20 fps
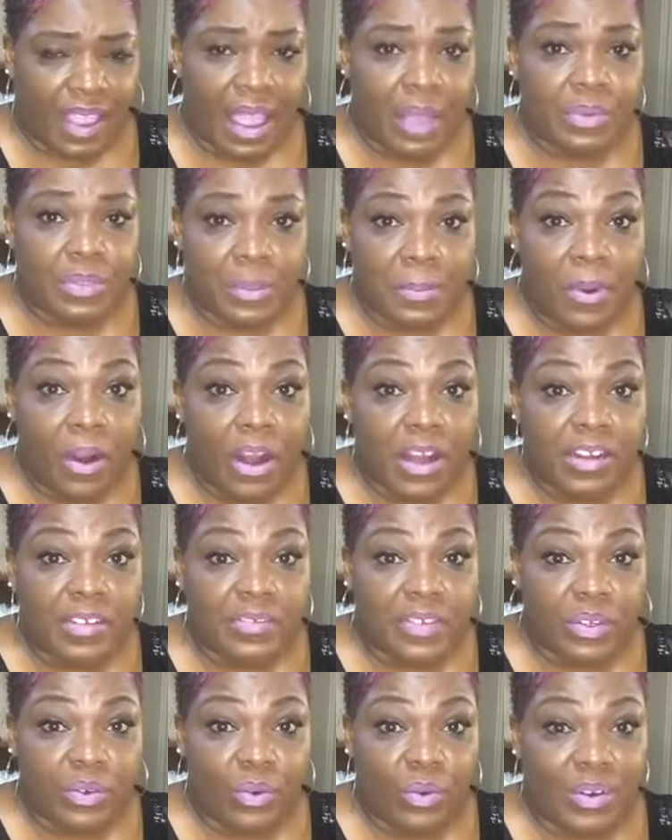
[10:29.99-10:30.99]
I was a part
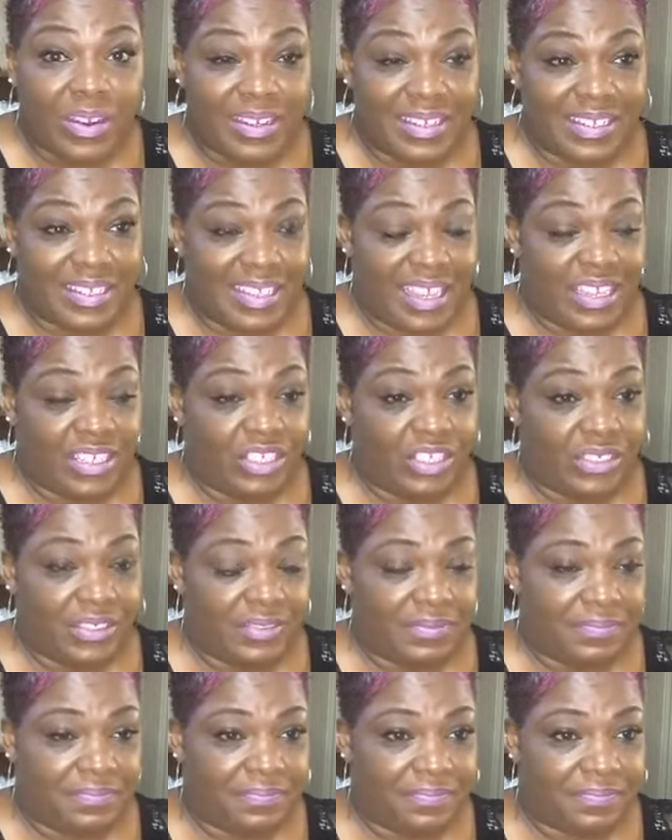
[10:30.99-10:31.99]
of an organization.
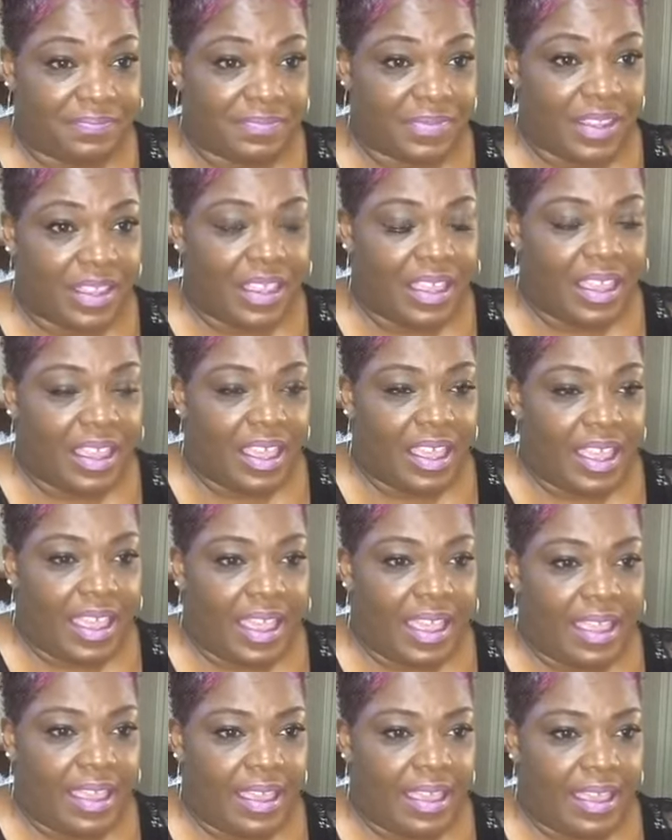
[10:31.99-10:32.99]

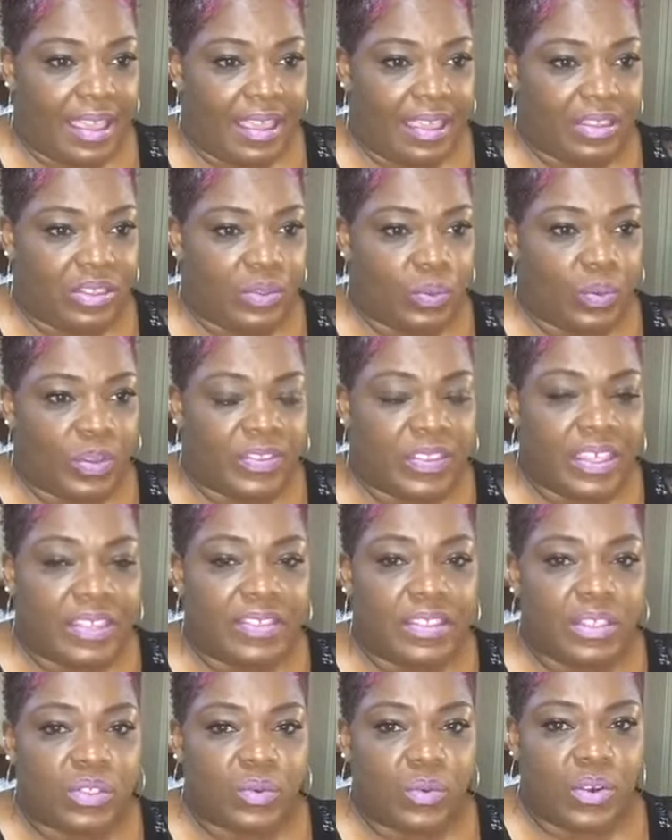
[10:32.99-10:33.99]
And
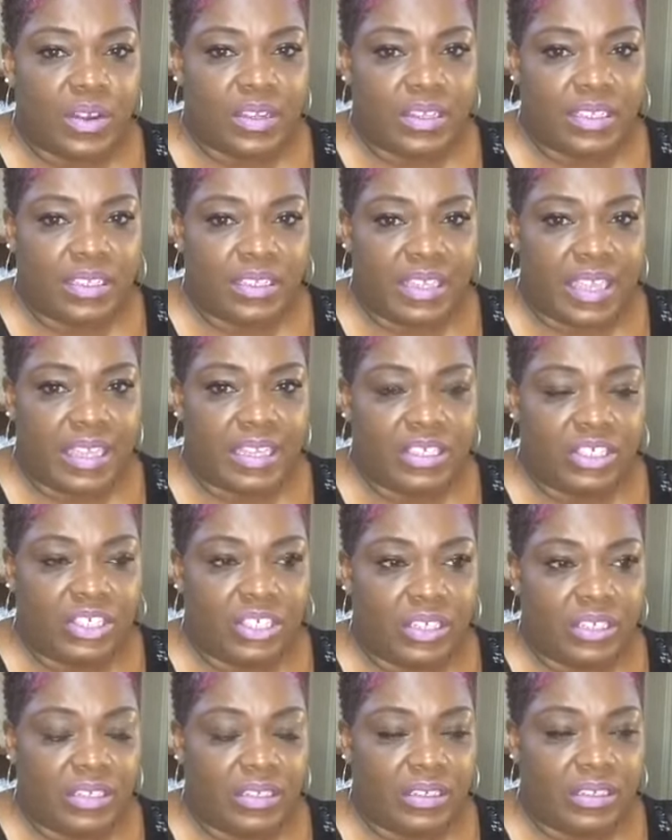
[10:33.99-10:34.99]
within this
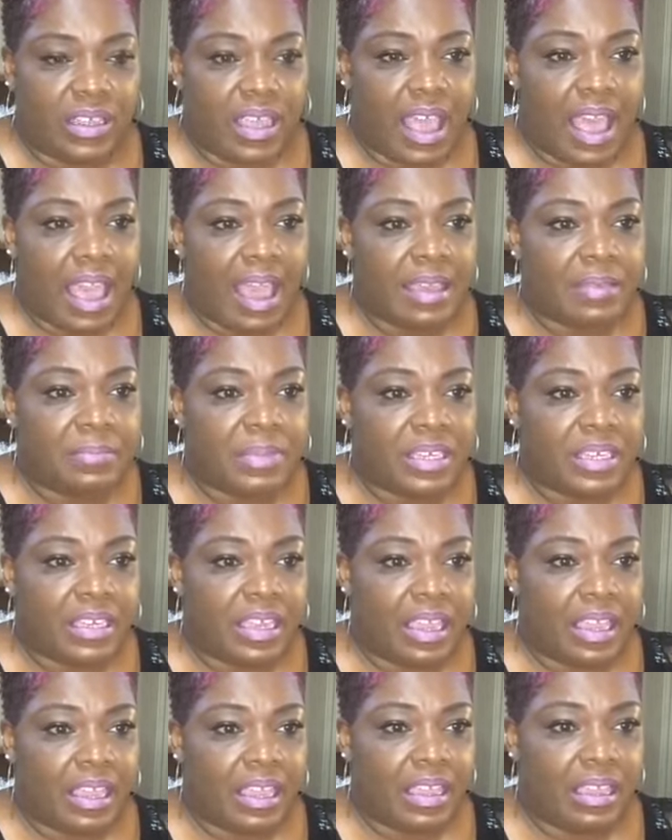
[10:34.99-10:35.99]
organization, I
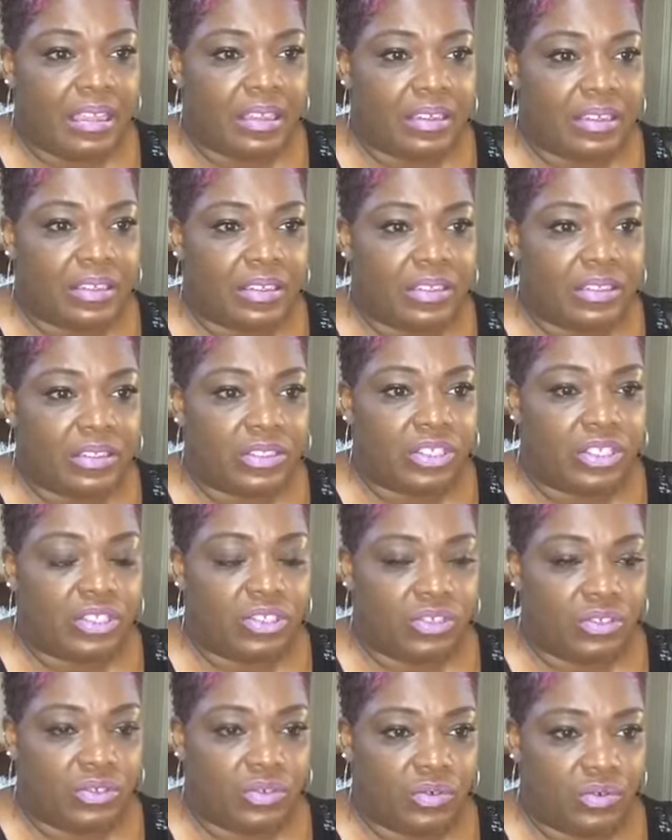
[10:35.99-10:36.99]
began
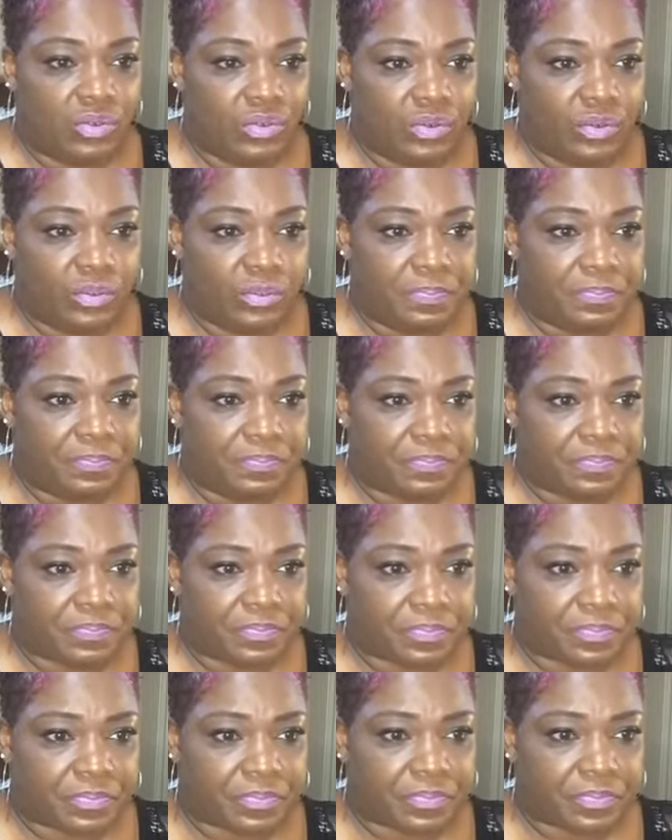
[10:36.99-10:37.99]
to
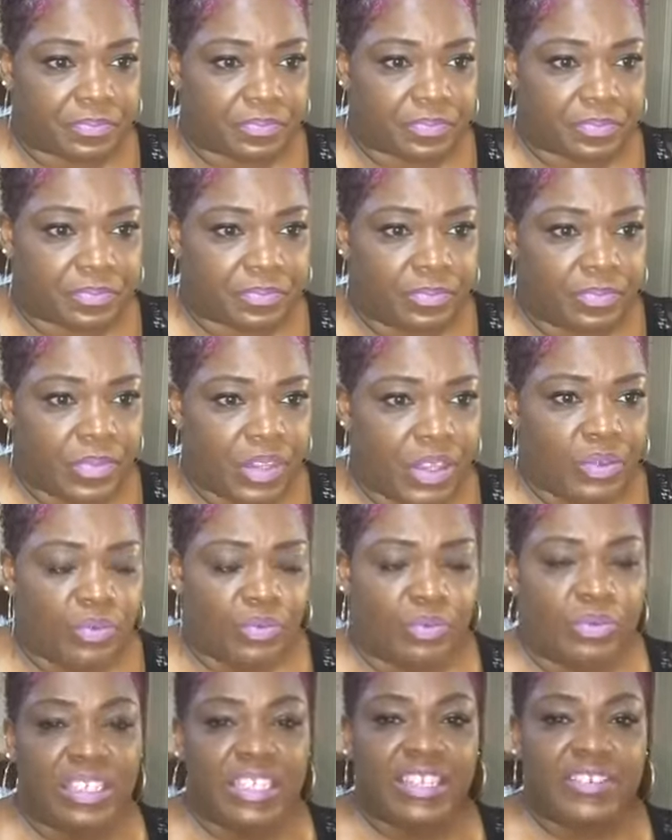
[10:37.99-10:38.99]

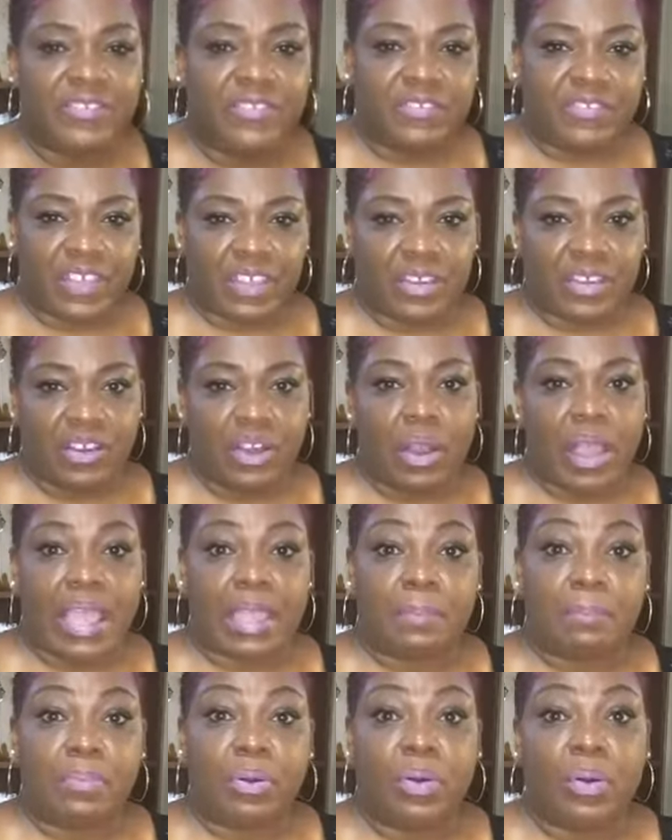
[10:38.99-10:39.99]
really feel
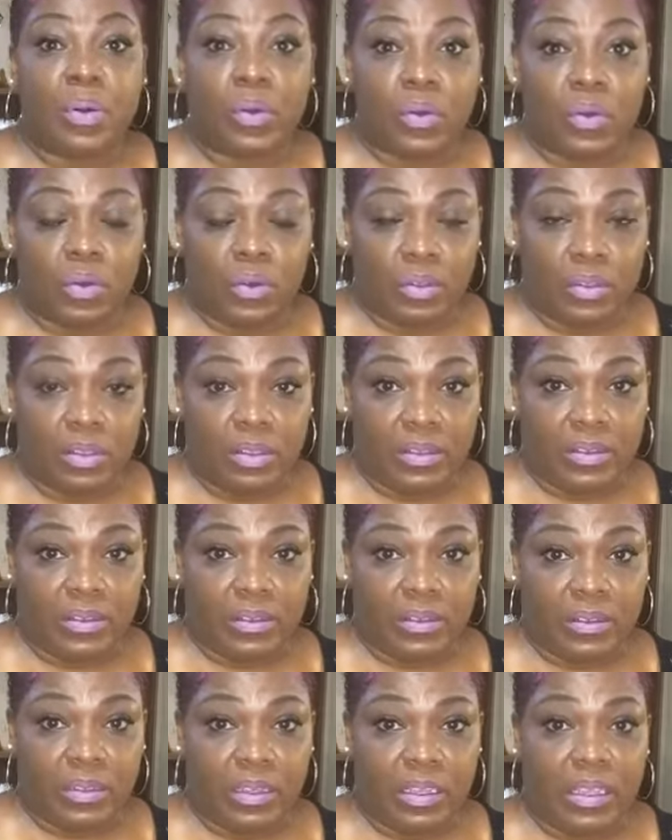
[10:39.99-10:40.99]
a pull,
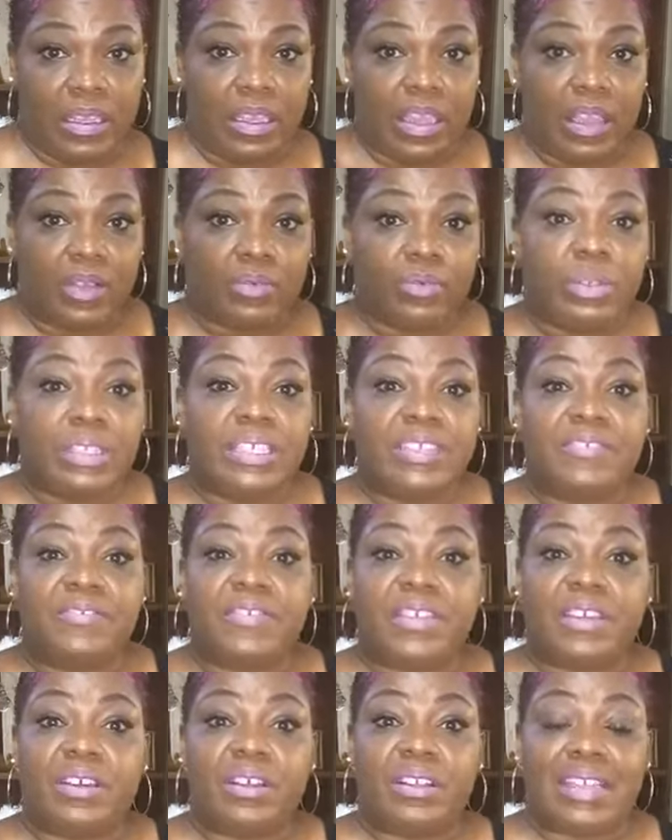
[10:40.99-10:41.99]
really
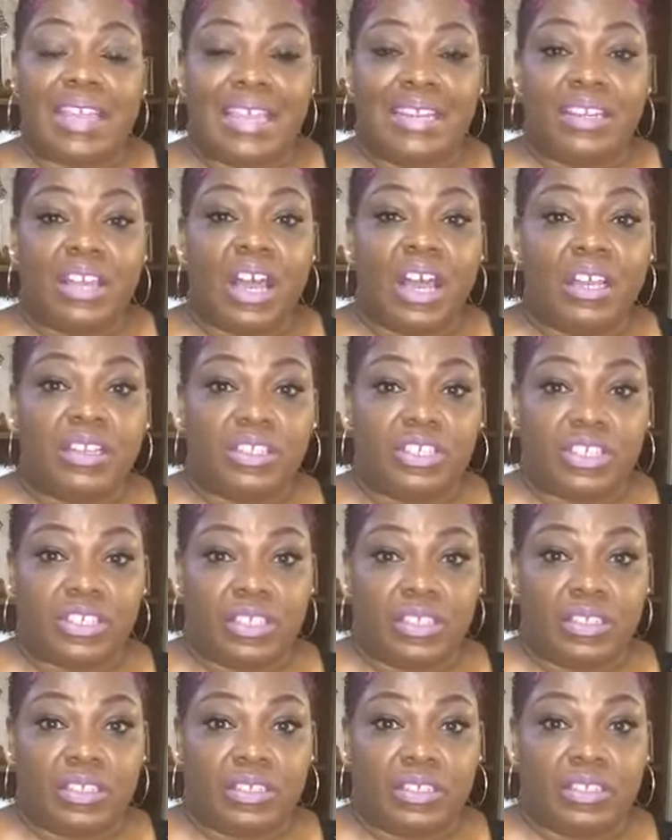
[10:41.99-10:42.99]
feel an
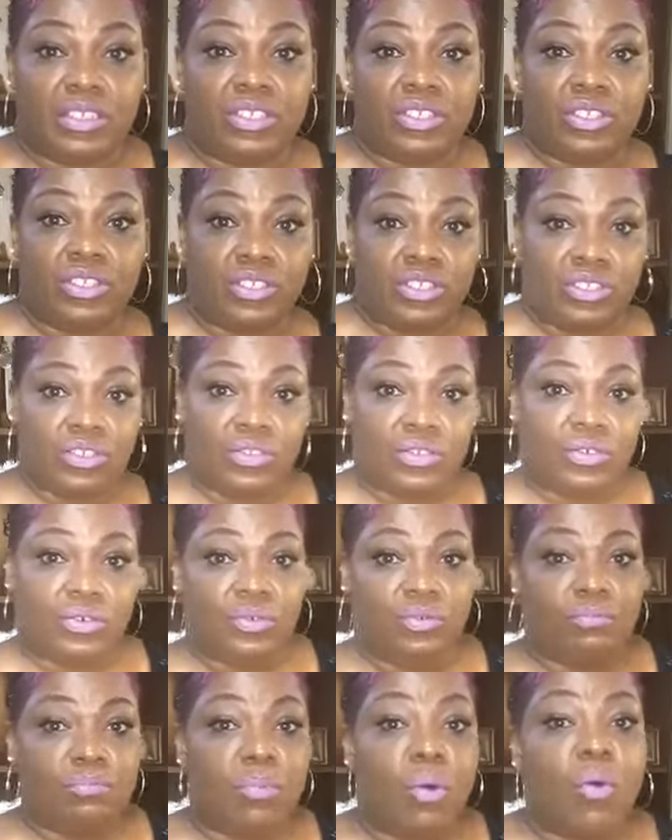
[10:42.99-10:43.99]
unction to
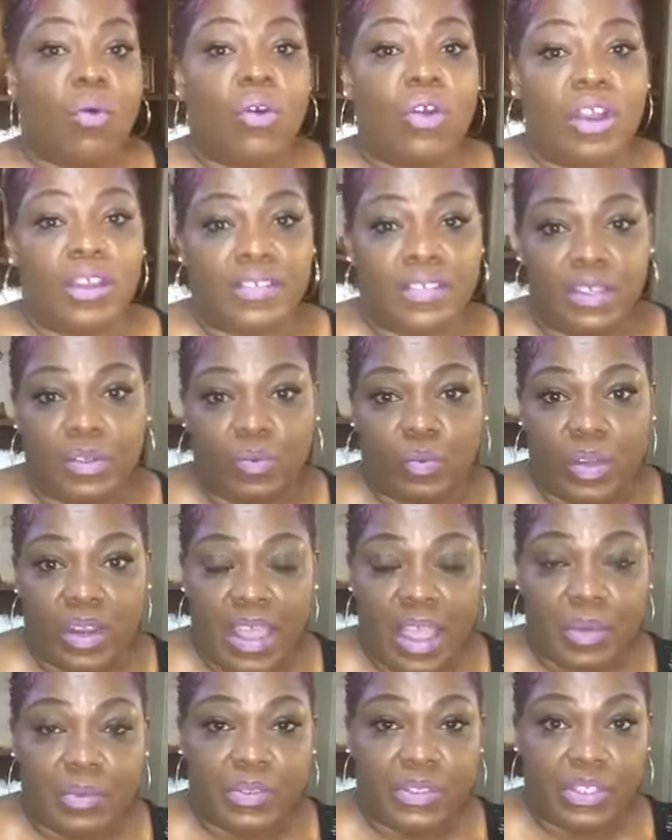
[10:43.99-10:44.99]
do more than what
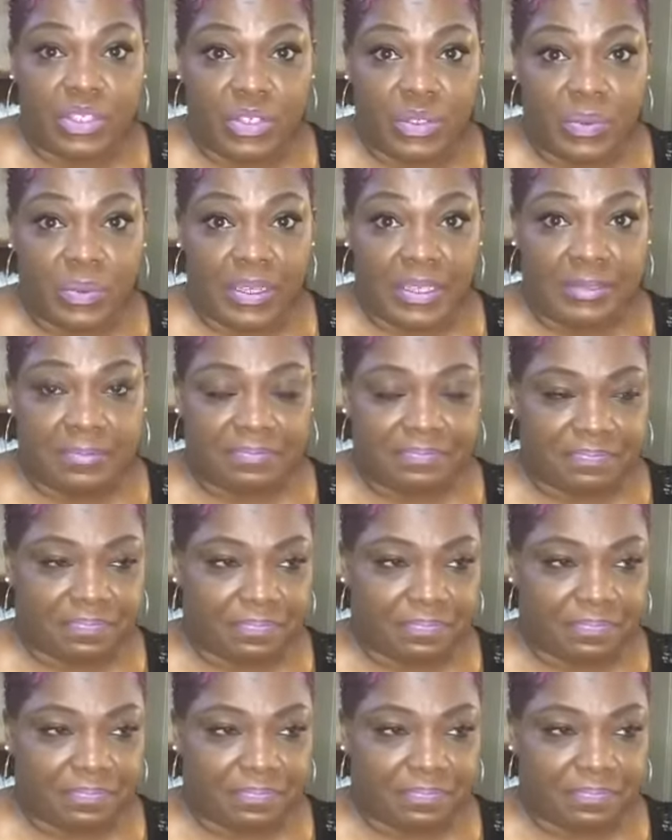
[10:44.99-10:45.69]
I was doing.